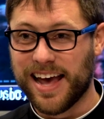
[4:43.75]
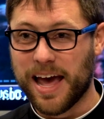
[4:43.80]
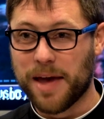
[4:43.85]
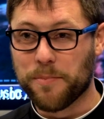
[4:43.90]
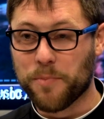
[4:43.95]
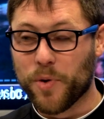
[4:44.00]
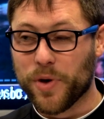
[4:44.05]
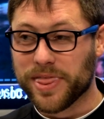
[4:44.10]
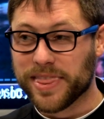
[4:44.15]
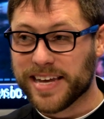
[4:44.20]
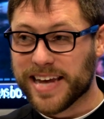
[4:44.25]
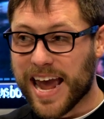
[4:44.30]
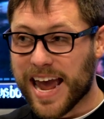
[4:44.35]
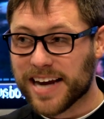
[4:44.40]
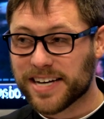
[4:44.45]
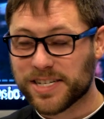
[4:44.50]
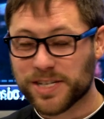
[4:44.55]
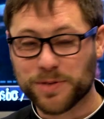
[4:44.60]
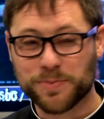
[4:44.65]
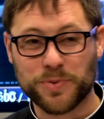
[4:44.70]
And when the
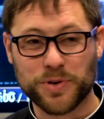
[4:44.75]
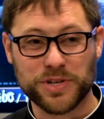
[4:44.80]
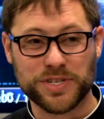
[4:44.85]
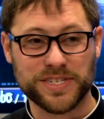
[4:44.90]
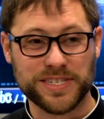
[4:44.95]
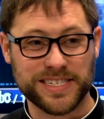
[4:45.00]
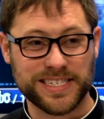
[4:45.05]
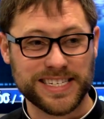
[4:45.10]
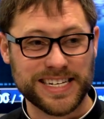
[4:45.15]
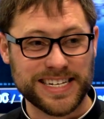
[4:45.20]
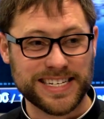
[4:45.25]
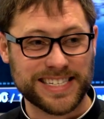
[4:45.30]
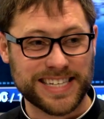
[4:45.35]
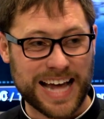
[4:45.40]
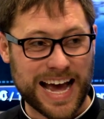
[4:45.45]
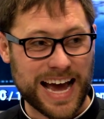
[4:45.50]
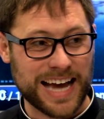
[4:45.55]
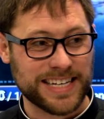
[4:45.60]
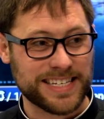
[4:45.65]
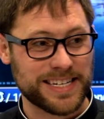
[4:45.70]
anxious person sees
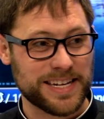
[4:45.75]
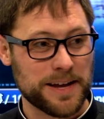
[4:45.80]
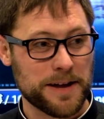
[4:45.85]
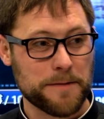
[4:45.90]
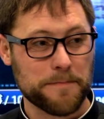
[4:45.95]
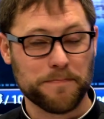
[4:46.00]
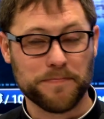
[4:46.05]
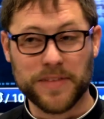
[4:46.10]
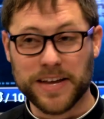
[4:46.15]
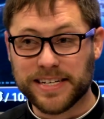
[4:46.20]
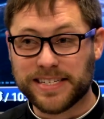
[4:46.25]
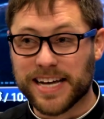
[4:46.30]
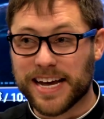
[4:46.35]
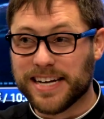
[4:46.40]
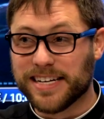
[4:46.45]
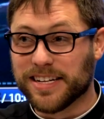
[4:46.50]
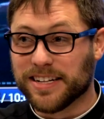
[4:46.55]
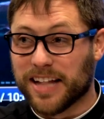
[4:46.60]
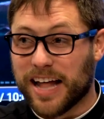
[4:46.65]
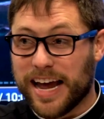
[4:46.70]
that, they
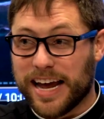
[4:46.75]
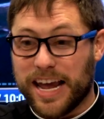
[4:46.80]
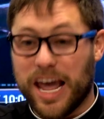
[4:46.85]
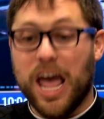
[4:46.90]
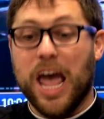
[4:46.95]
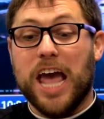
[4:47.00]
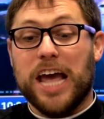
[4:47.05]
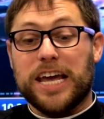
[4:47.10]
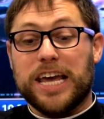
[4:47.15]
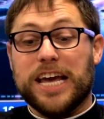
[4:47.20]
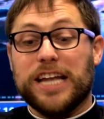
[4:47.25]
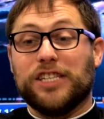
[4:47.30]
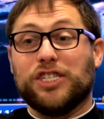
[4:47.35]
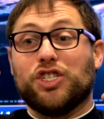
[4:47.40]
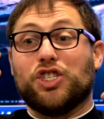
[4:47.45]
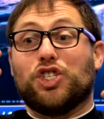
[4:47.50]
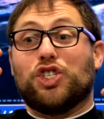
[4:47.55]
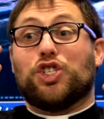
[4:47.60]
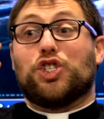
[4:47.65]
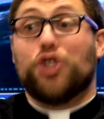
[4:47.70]
tend to like get
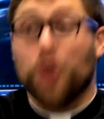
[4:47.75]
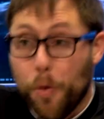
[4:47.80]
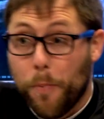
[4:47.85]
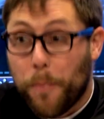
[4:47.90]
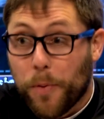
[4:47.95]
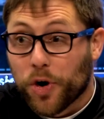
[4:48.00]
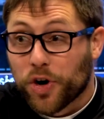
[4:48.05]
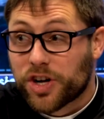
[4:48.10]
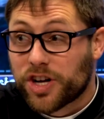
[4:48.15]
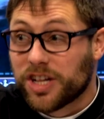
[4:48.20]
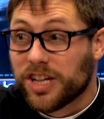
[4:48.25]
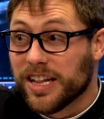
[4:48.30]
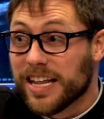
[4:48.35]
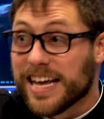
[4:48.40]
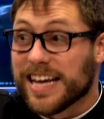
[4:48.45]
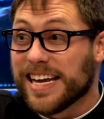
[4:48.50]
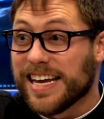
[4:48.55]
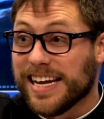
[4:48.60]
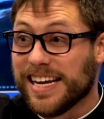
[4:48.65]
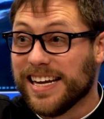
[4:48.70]
super
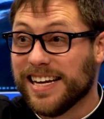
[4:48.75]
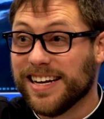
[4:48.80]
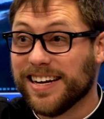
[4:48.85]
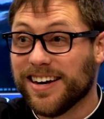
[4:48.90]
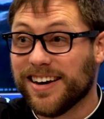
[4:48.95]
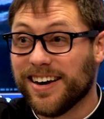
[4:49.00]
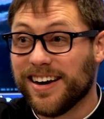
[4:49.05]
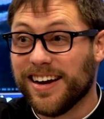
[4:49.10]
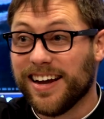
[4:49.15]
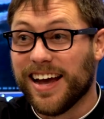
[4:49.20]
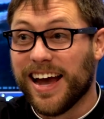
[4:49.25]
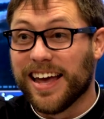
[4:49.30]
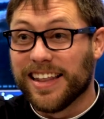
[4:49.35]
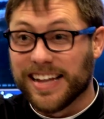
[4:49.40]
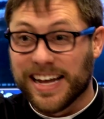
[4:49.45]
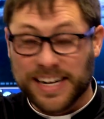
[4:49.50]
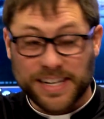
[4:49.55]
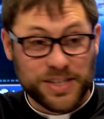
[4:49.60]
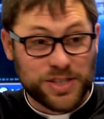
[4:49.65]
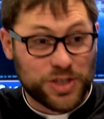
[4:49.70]
clingy and
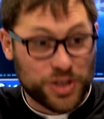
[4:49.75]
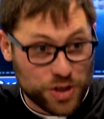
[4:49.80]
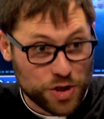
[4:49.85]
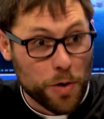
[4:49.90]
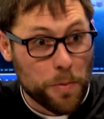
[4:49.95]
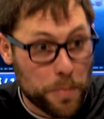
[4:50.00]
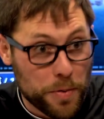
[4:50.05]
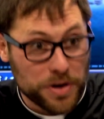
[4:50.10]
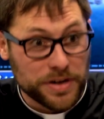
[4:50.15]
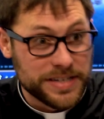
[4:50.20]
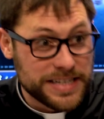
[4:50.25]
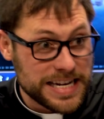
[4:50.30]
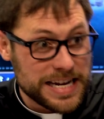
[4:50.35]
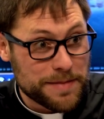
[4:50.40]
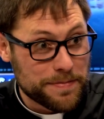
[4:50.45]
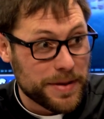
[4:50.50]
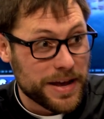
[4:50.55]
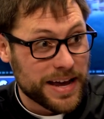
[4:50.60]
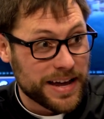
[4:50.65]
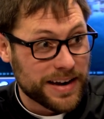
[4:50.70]
like super
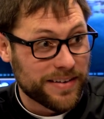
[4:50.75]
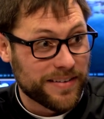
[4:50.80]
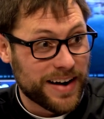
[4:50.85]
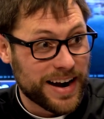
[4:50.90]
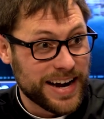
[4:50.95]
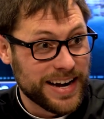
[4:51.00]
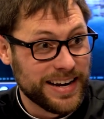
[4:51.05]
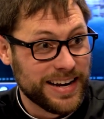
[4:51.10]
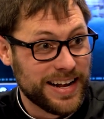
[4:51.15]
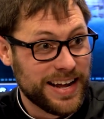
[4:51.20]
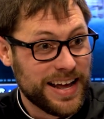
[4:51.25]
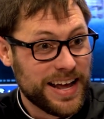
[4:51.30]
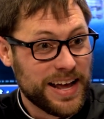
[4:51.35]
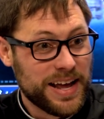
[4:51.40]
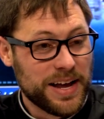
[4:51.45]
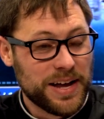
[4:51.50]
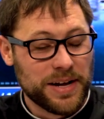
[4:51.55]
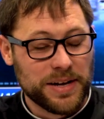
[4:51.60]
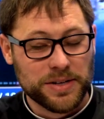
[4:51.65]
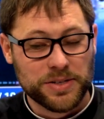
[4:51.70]
deep in, right?
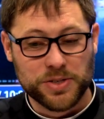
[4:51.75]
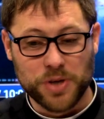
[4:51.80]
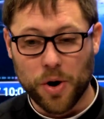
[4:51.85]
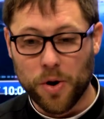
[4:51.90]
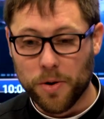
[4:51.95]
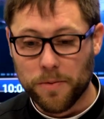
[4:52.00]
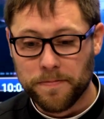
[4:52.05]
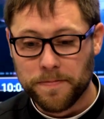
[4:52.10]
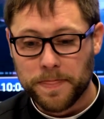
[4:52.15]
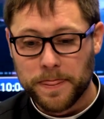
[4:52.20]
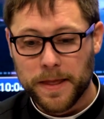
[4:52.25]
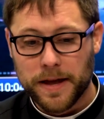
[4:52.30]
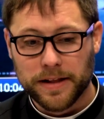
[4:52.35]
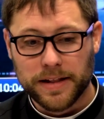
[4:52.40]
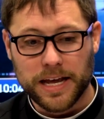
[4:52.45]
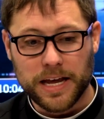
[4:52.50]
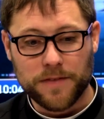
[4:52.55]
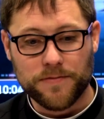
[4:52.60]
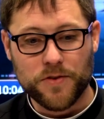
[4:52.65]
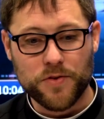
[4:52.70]
So
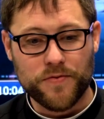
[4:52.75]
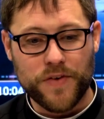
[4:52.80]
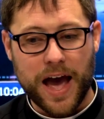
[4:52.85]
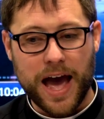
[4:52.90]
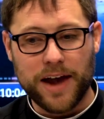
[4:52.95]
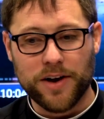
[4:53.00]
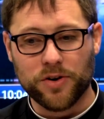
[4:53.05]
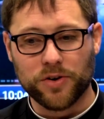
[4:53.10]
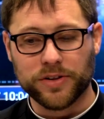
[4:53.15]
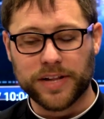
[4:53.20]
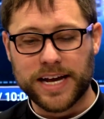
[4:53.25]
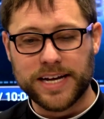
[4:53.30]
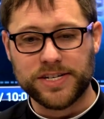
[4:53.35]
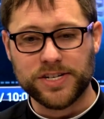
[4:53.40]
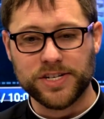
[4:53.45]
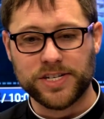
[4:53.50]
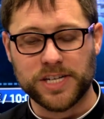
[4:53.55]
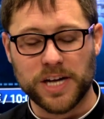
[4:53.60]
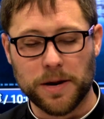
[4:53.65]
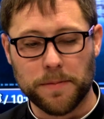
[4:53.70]
like if you've had a
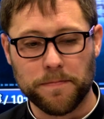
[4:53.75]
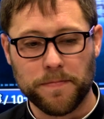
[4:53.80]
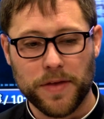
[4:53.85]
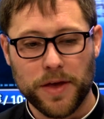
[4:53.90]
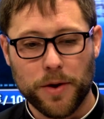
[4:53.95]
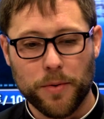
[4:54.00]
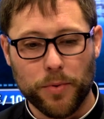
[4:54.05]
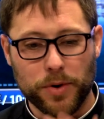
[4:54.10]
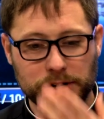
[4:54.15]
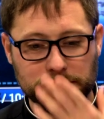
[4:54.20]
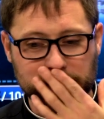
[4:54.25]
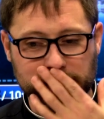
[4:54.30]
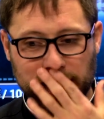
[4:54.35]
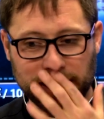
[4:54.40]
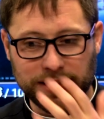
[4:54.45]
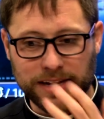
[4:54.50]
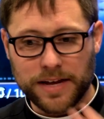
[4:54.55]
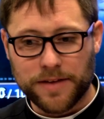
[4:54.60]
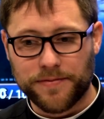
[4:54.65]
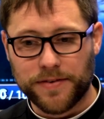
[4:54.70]
relationship where
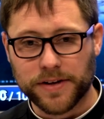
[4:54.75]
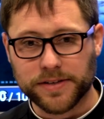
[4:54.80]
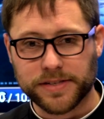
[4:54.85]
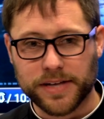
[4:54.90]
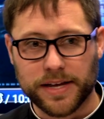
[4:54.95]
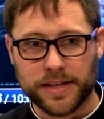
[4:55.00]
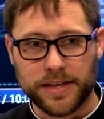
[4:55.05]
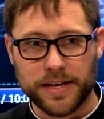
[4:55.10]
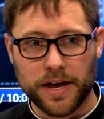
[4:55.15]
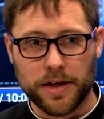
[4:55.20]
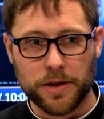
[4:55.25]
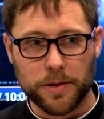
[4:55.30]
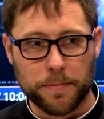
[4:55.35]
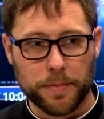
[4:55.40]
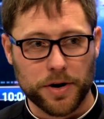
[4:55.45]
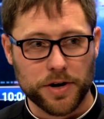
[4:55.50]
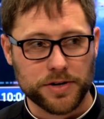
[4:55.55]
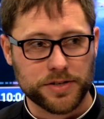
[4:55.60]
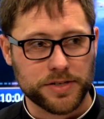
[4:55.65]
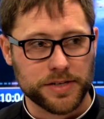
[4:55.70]
suddenly it feels like the other
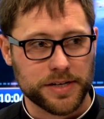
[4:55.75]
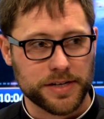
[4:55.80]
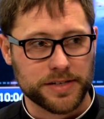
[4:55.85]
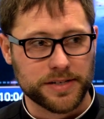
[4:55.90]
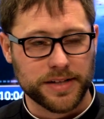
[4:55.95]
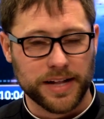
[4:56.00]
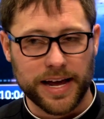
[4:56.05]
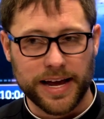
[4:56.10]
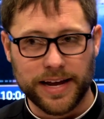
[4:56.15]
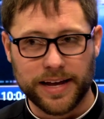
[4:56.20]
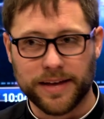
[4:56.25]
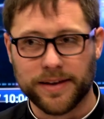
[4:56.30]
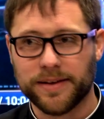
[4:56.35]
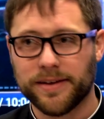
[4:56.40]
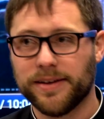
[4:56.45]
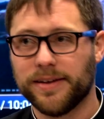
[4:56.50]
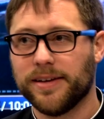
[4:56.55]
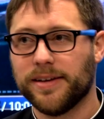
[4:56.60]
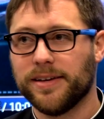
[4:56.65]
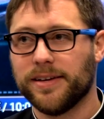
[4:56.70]
person is like,
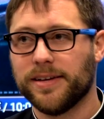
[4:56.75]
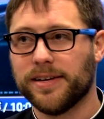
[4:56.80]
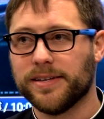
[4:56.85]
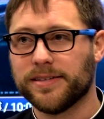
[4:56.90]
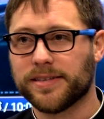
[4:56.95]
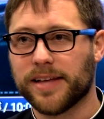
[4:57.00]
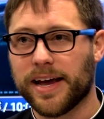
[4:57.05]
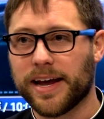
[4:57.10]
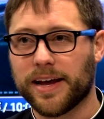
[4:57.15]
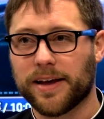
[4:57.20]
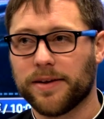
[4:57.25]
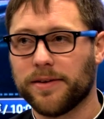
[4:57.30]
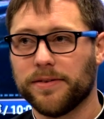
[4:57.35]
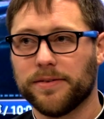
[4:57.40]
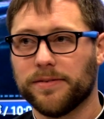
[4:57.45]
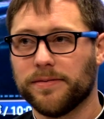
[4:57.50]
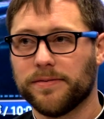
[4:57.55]
is like